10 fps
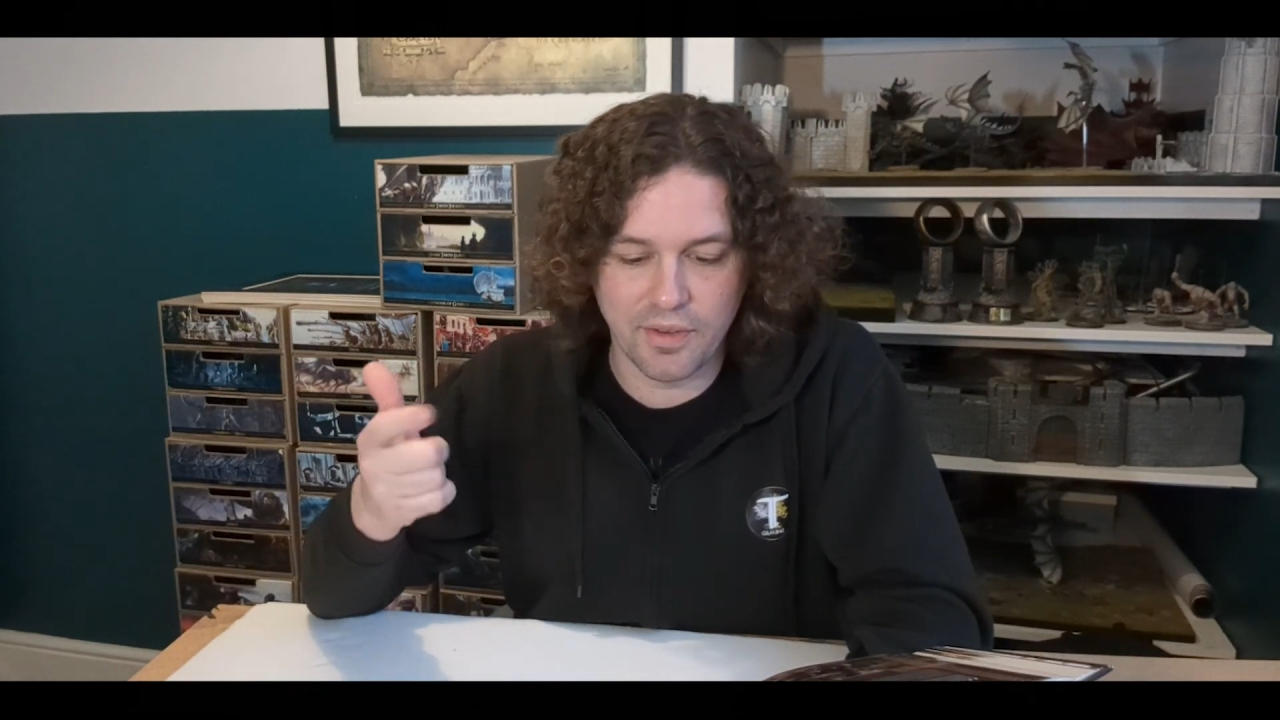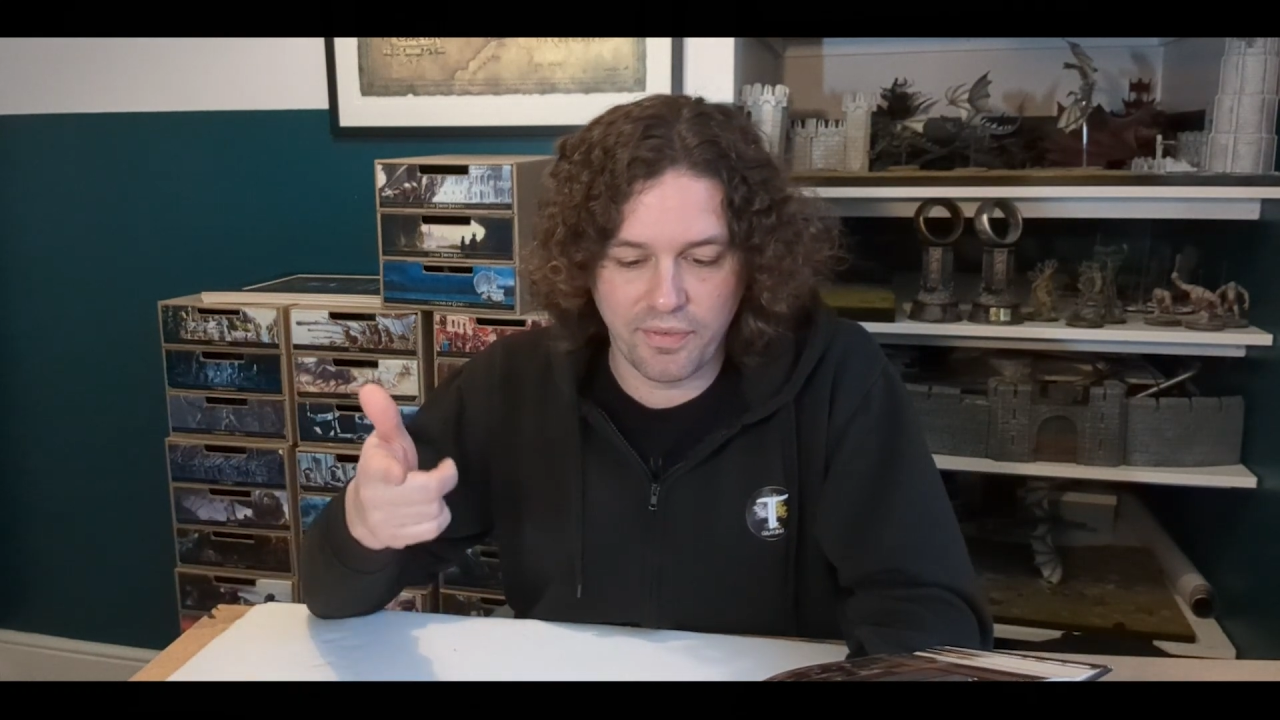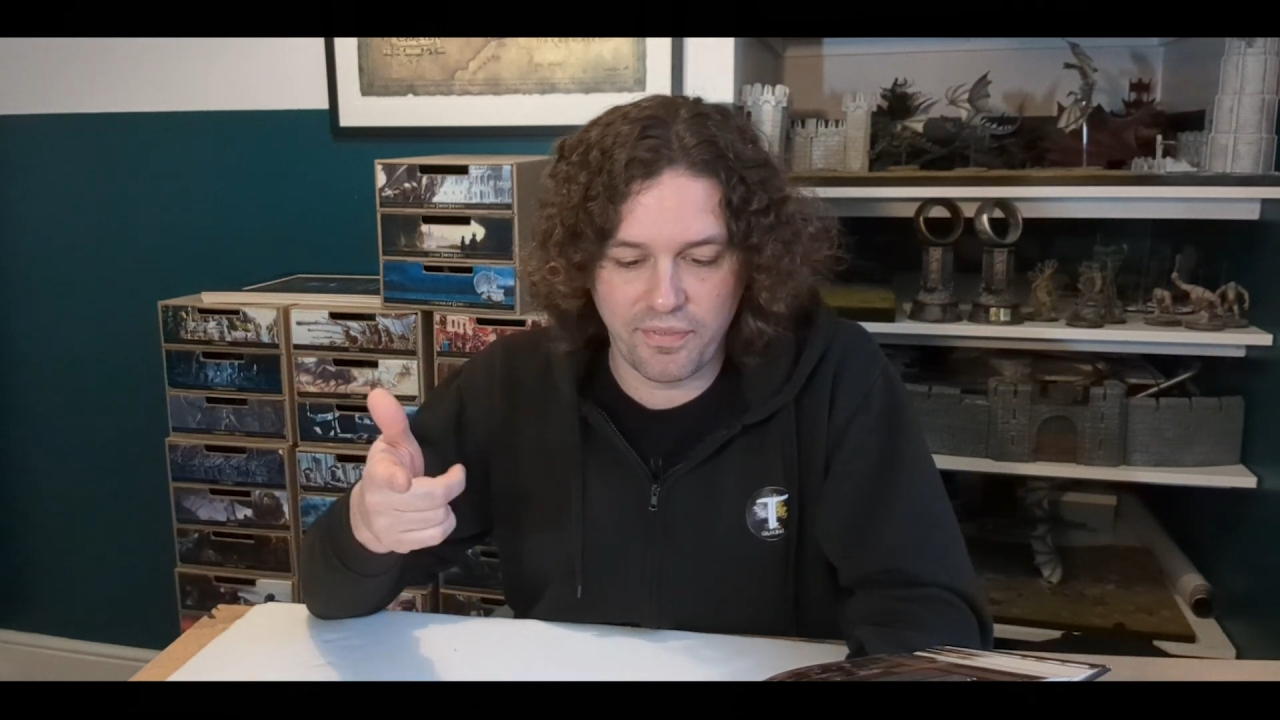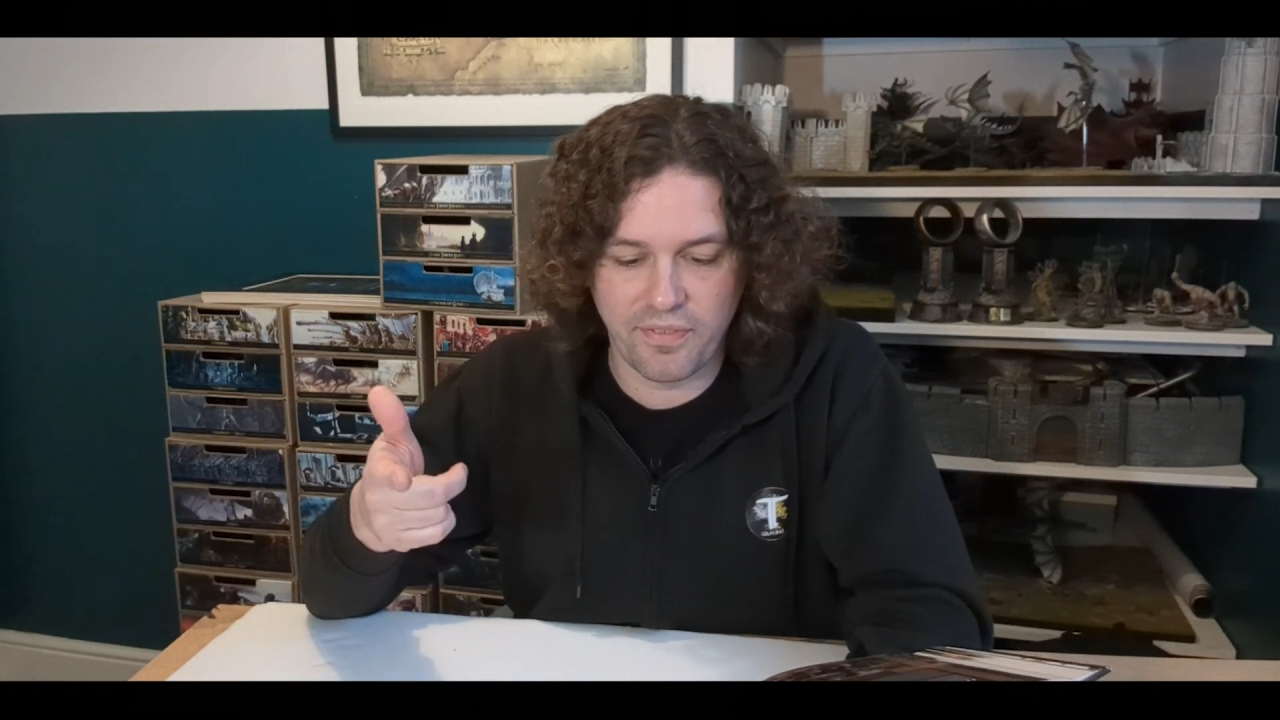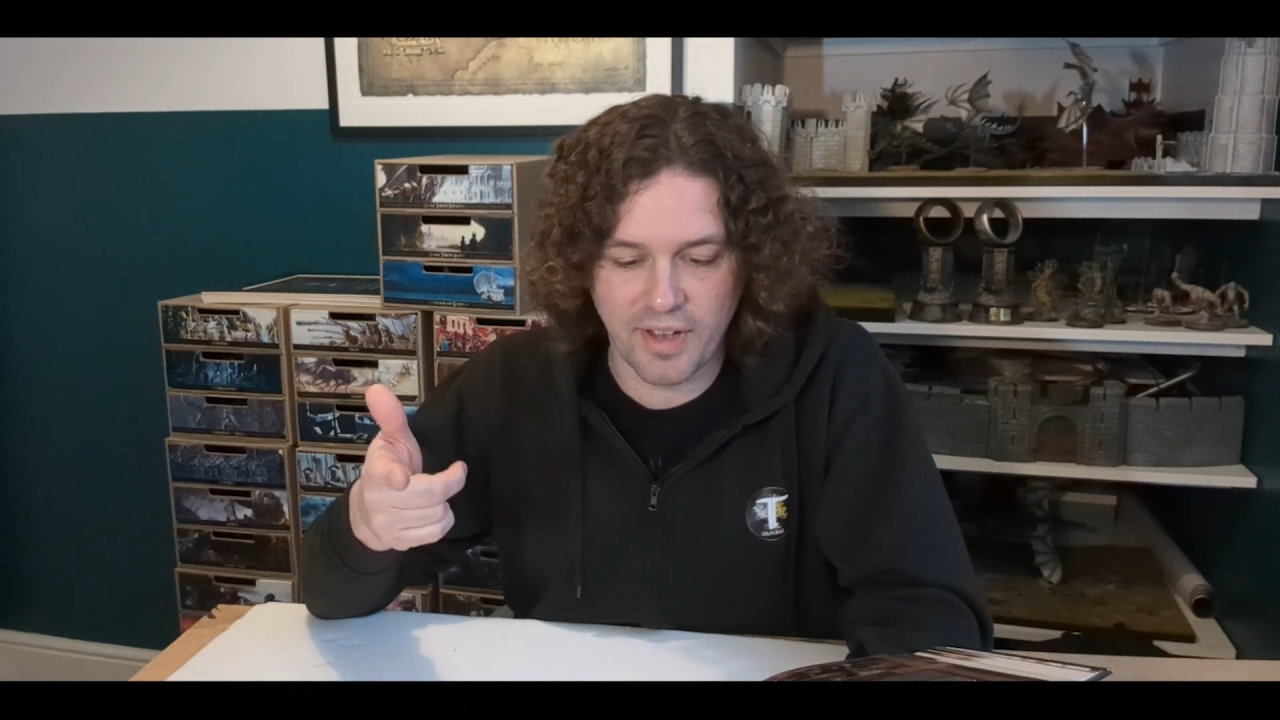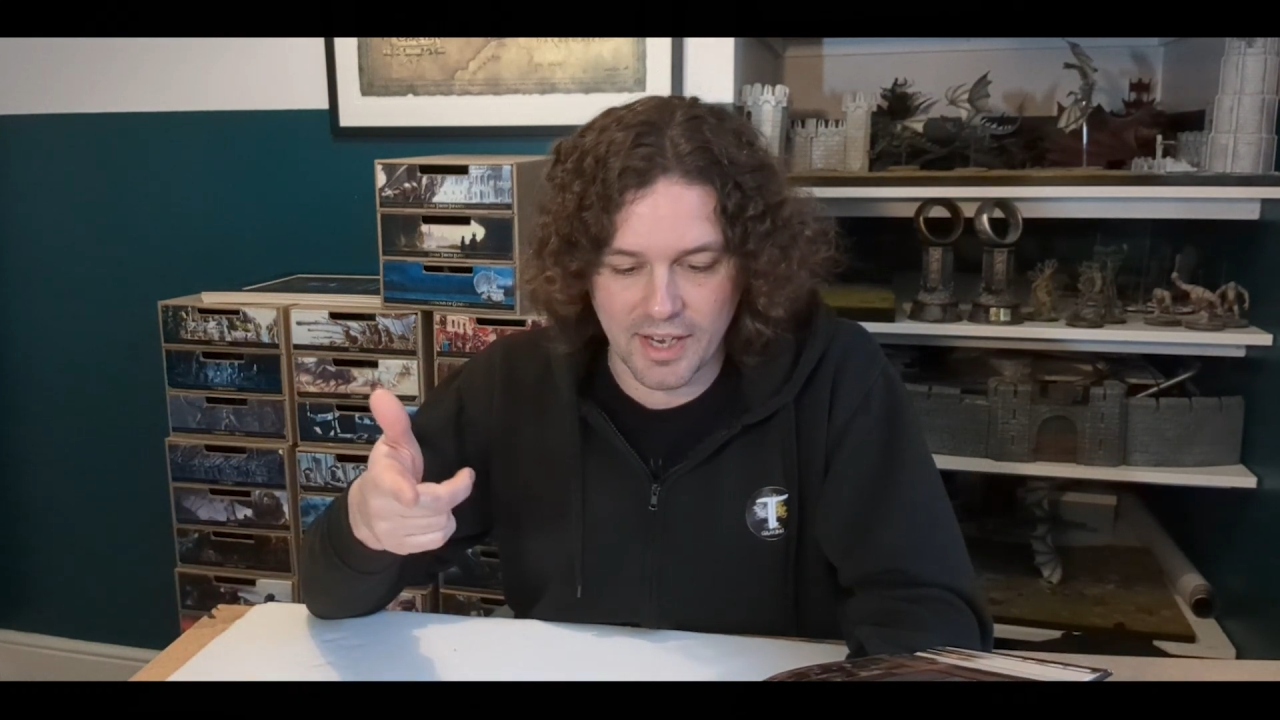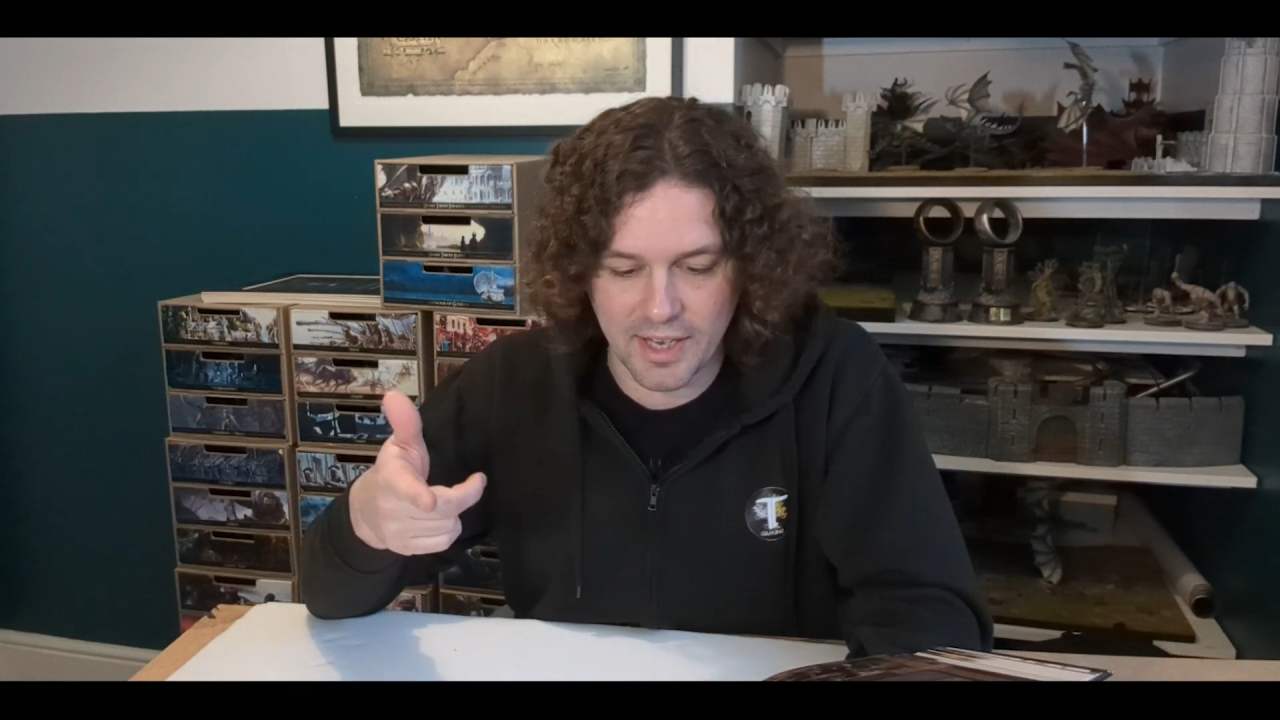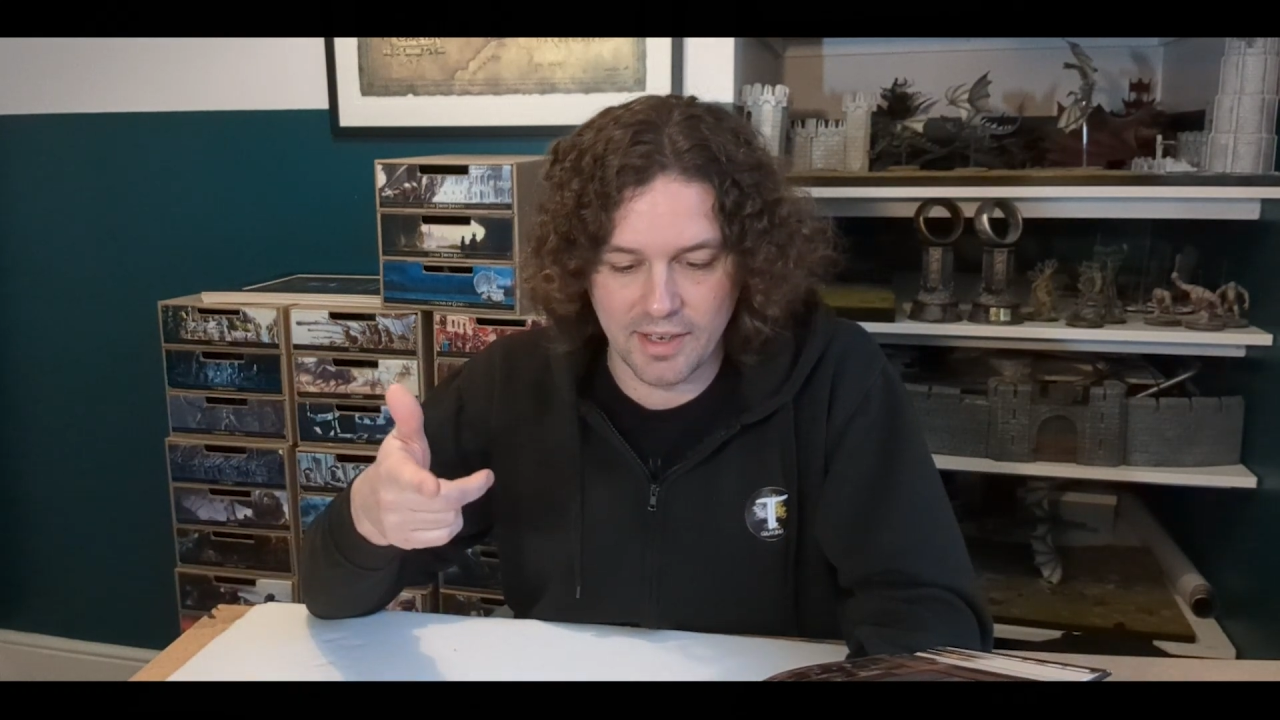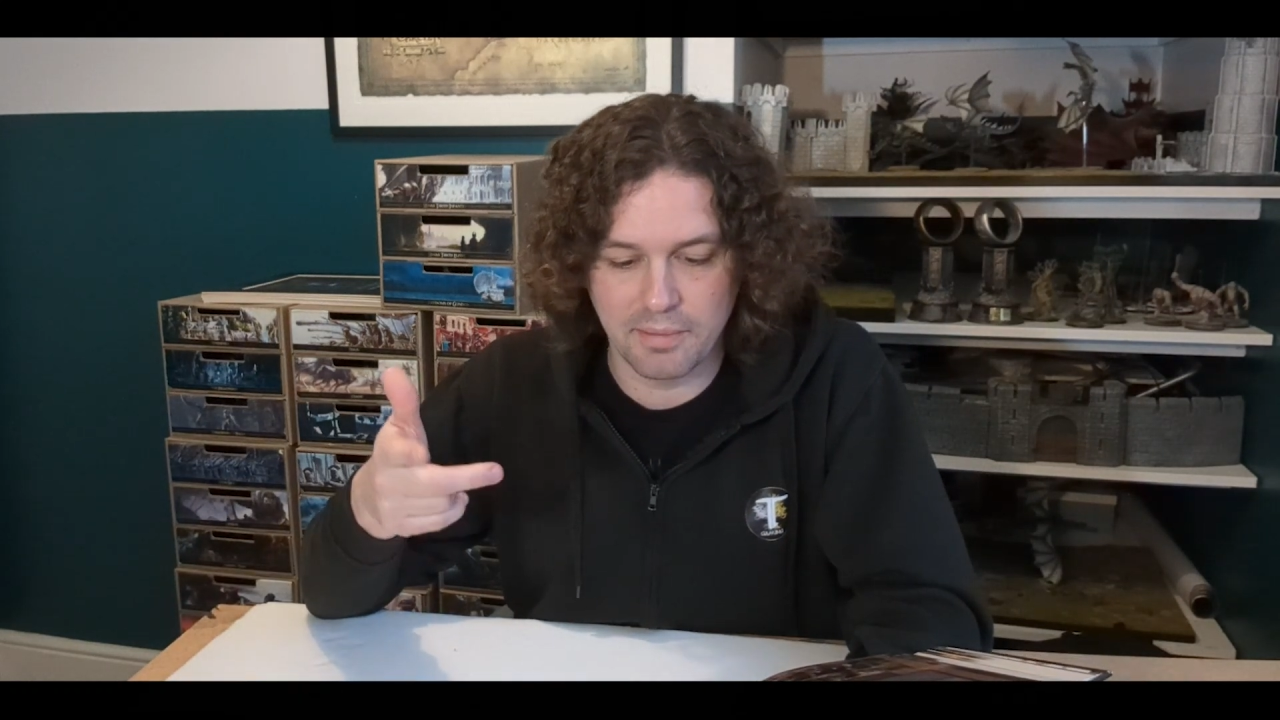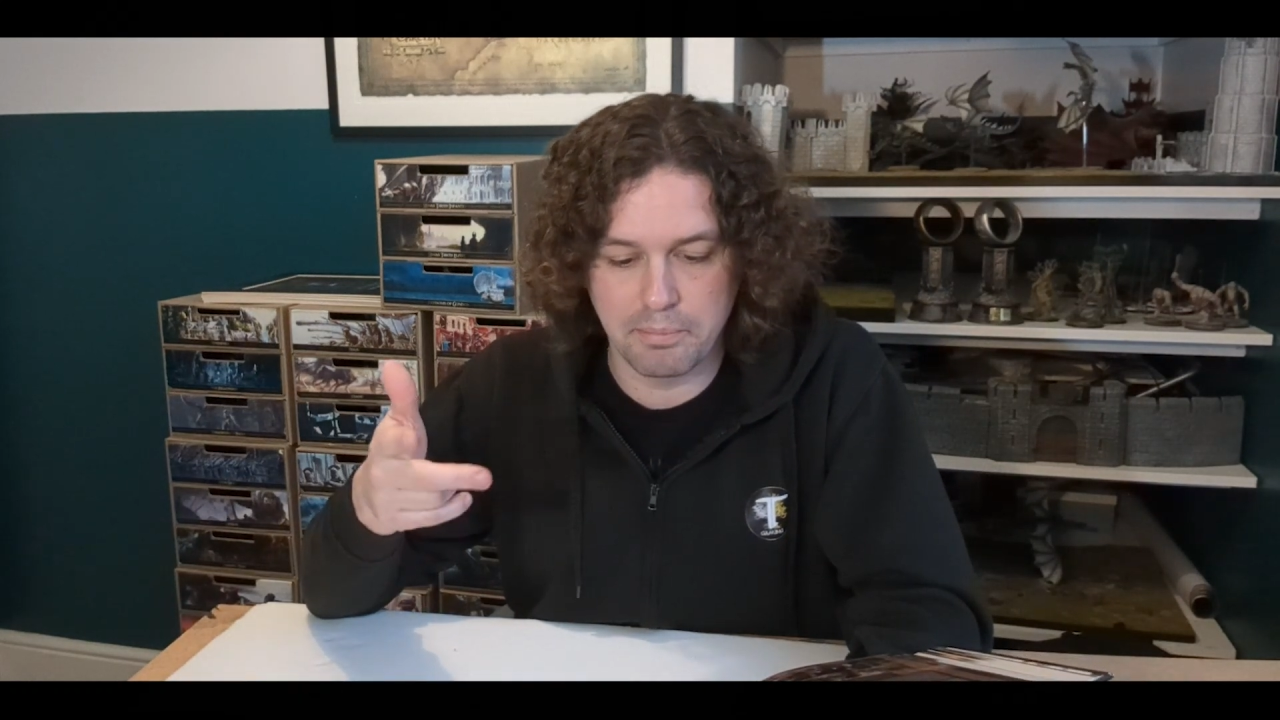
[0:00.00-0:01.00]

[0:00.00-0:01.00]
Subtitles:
Fili,